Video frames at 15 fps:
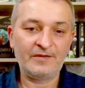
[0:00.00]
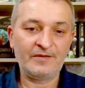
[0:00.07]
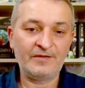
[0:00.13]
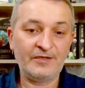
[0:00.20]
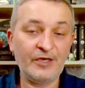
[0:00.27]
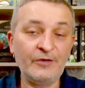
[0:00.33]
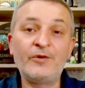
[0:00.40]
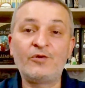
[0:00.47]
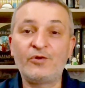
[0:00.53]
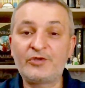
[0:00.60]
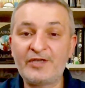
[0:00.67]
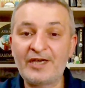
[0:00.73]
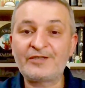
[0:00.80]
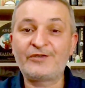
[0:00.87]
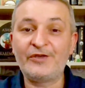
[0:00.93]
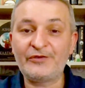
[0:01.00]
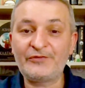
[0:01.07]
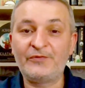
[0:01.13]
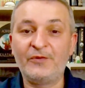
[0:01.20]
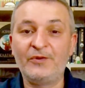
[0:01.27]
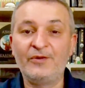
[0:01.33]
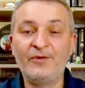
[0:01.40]
even on
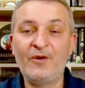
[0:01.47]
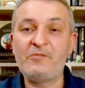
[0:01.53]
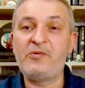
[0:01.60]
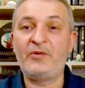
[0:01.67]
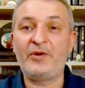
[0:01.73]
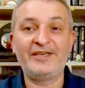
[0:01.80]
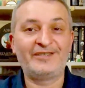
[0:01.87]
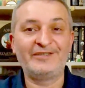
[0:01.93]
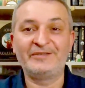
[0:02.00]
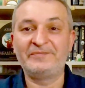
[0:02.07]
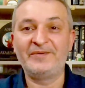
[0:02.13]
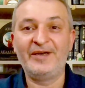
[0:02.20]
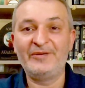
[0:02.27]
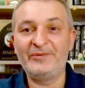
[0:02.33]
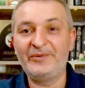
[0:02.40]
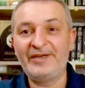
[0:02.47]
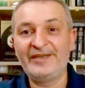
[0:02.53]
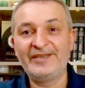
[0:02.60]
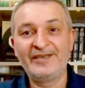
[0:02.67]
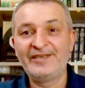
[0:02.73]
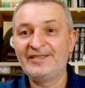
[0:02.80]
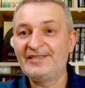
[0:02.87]
successful operations, by the way.
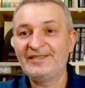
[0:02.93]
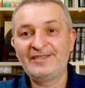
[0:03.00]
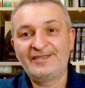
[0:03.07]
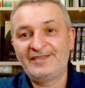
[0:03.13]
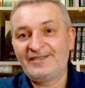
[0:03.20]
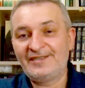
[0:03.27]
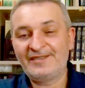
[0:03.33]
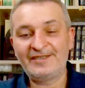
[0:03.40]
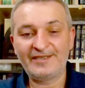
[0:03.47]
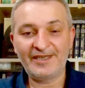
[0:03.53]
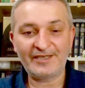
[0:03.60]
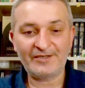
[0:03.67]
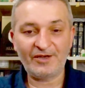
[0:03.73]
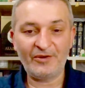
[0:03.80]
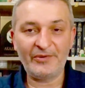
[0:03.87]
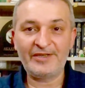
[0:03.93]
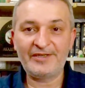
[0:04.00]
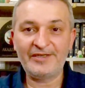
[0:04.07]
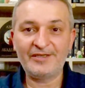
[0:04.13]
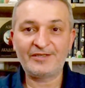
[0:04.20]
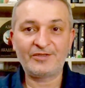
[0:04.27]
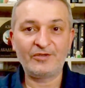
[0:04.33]
That's how it
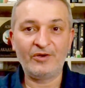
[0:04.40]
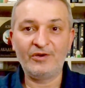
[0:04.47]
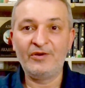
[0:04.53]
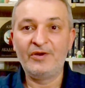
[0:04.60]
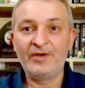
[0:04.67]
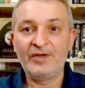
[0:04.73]
is. So